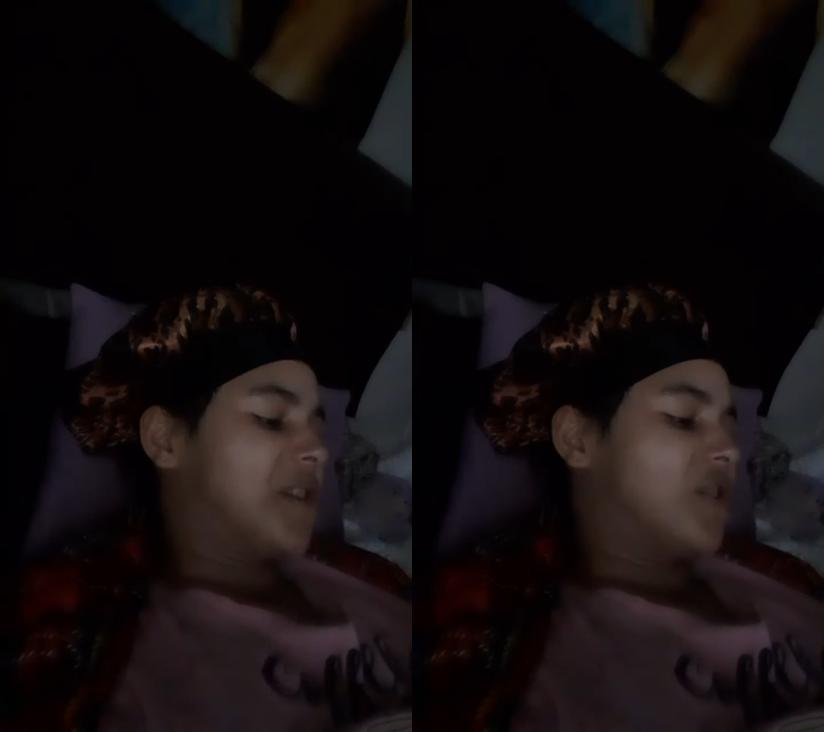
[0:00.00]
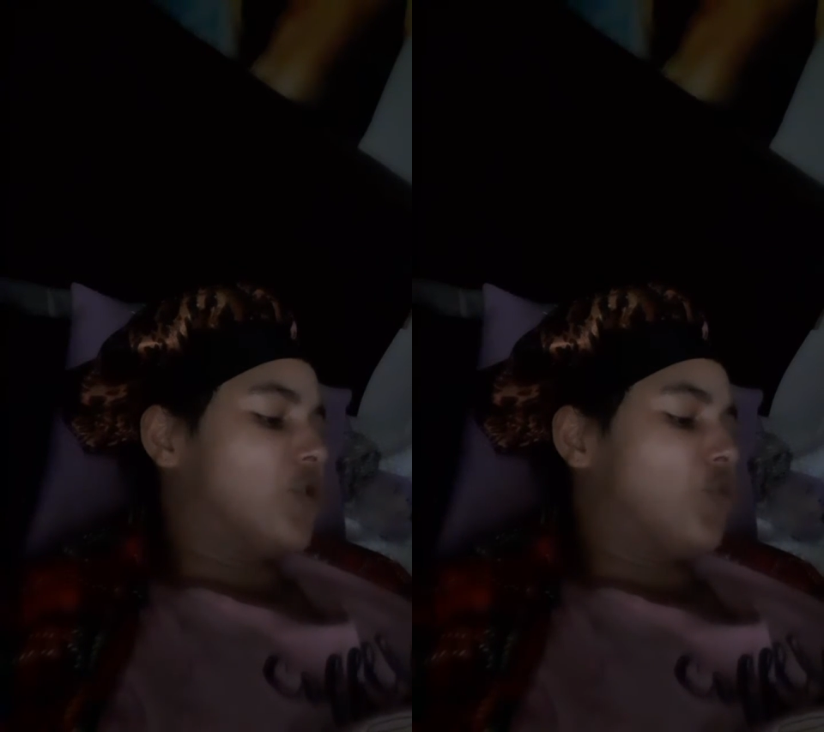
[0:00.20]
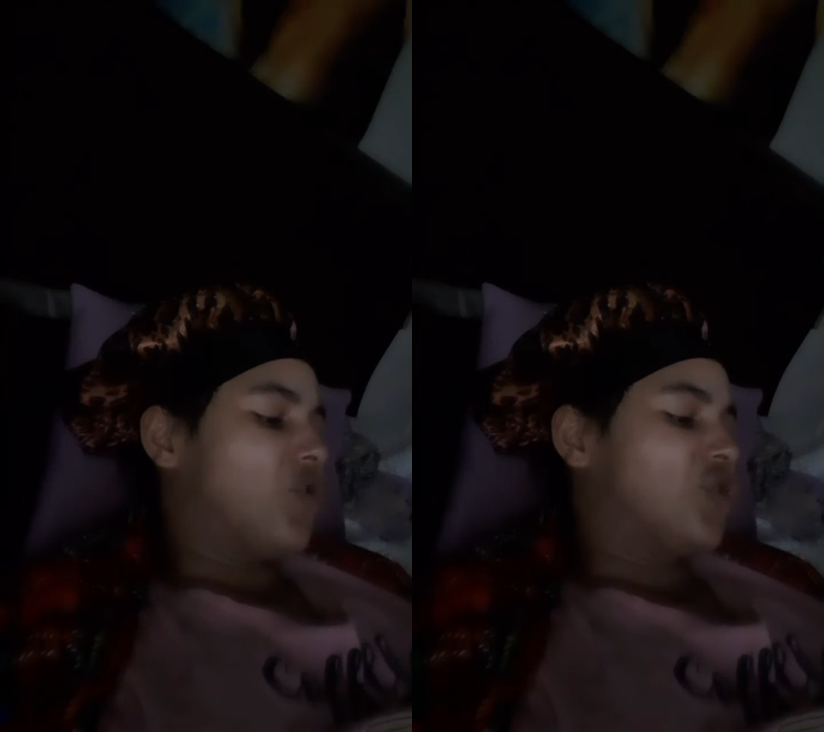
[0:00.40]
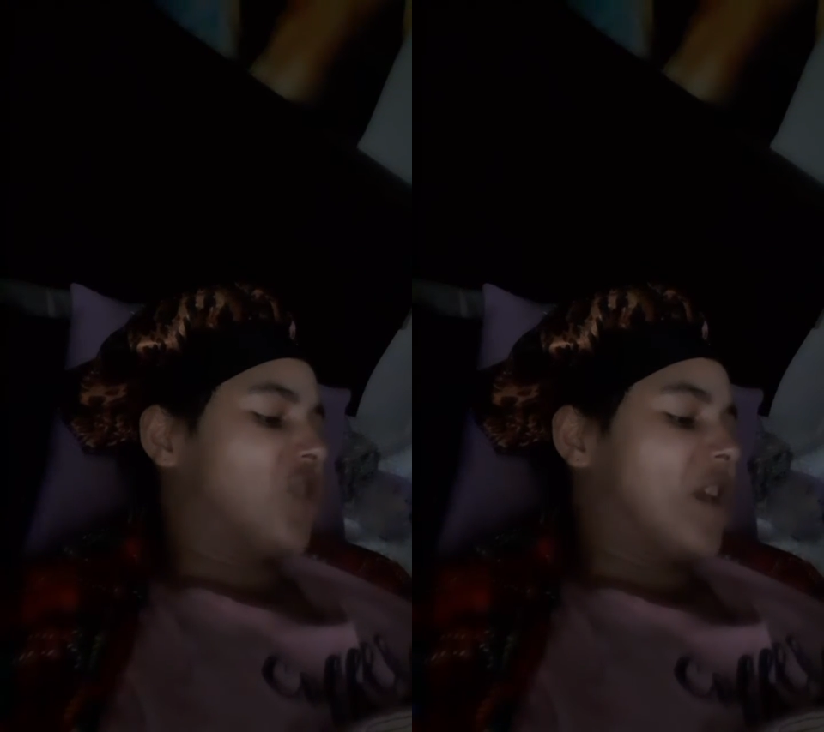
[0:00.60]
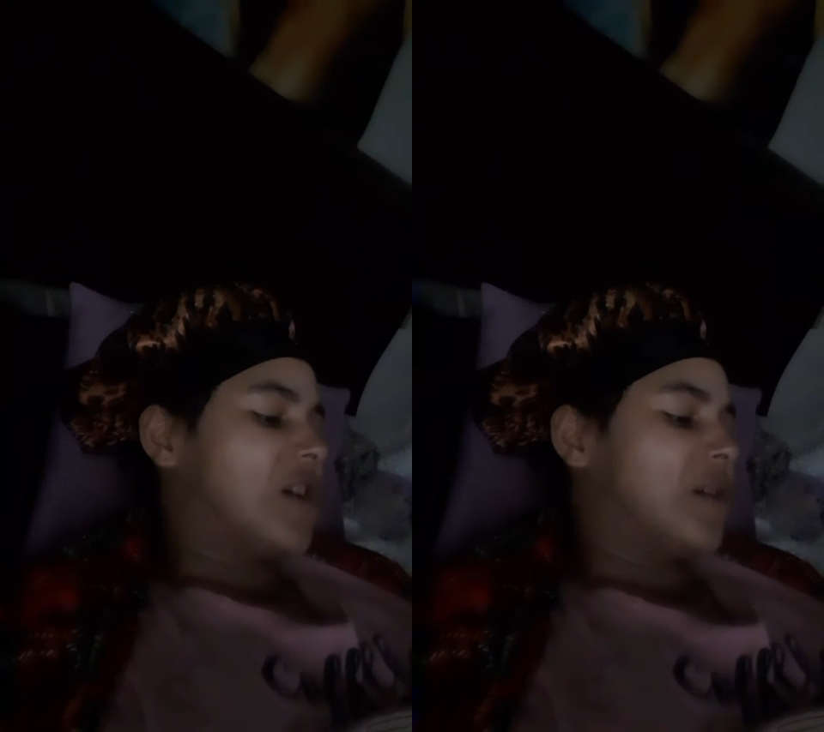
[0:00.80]
under which
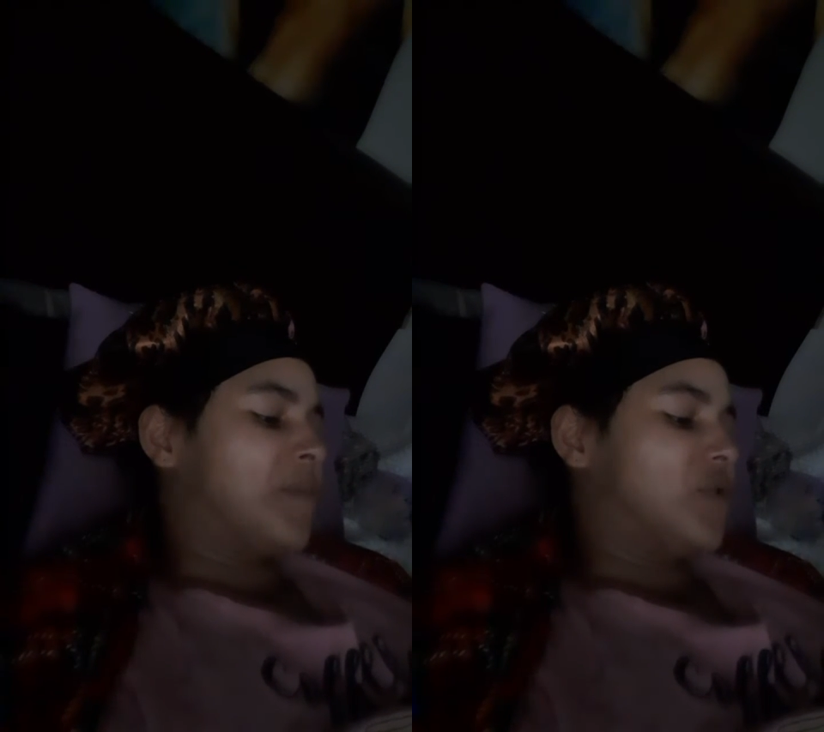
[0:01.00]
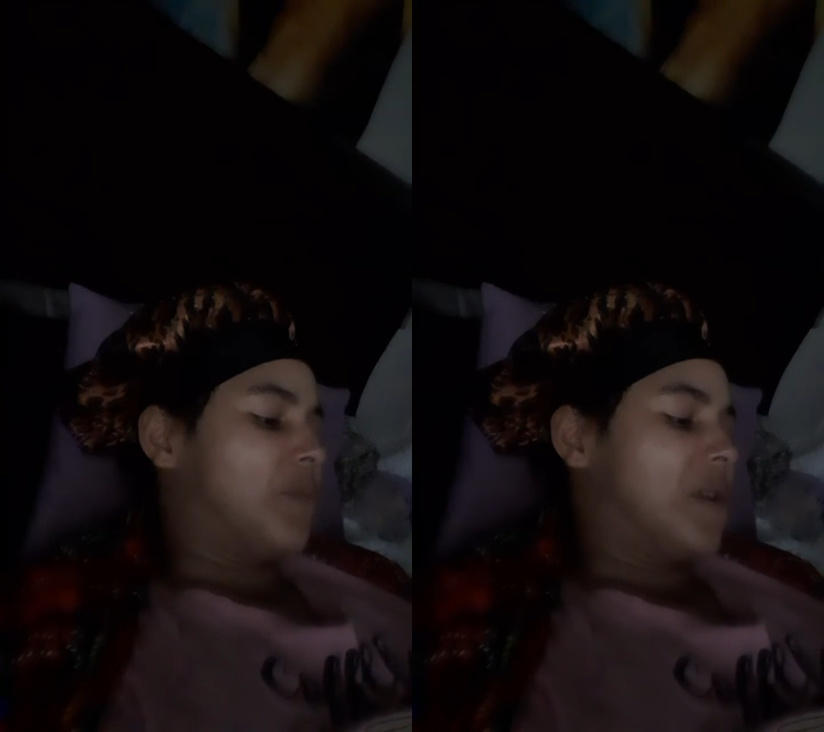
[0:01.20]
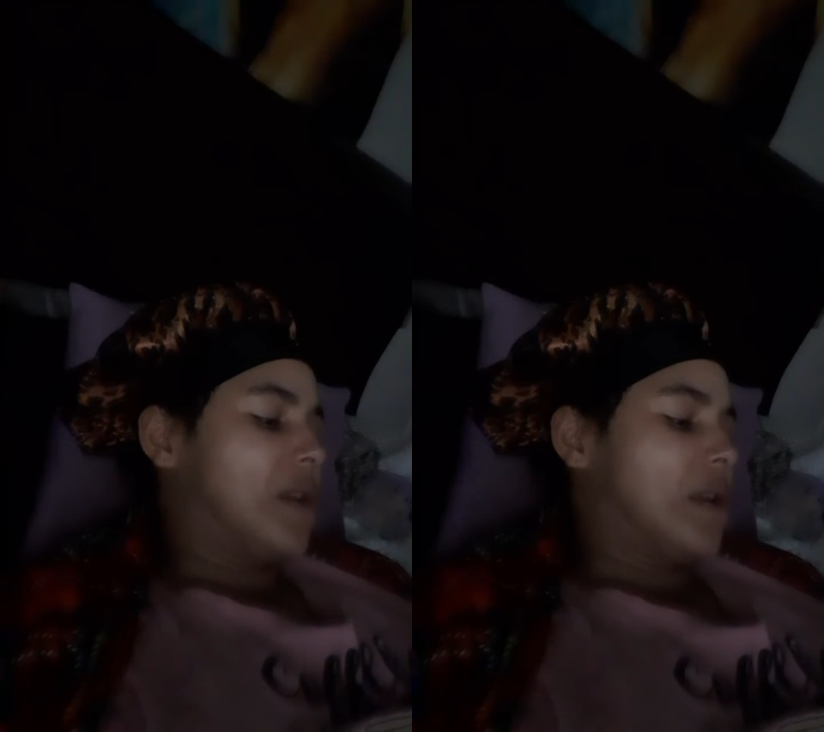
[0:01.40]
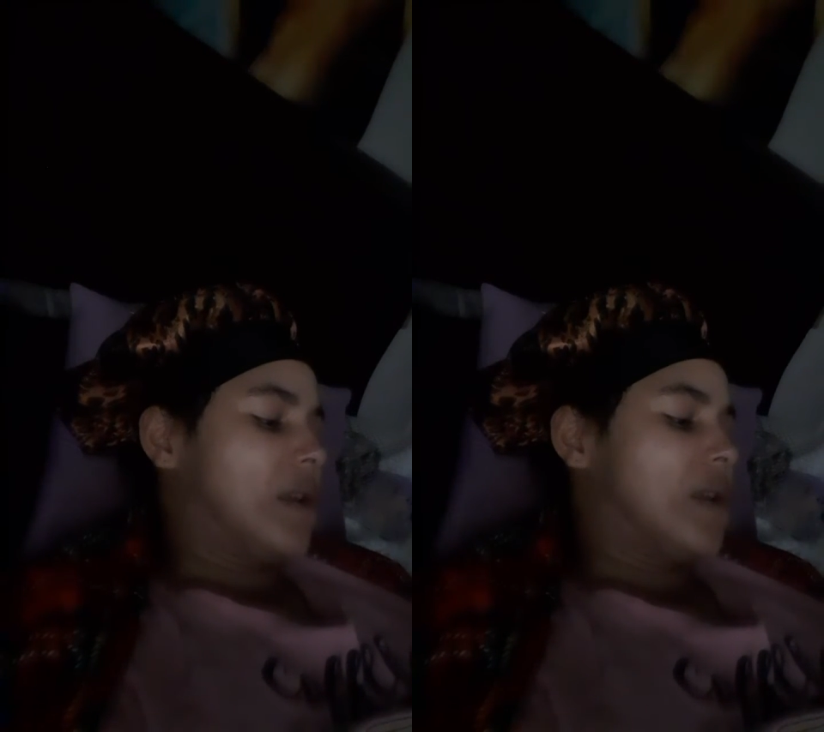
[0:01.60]
they come to be.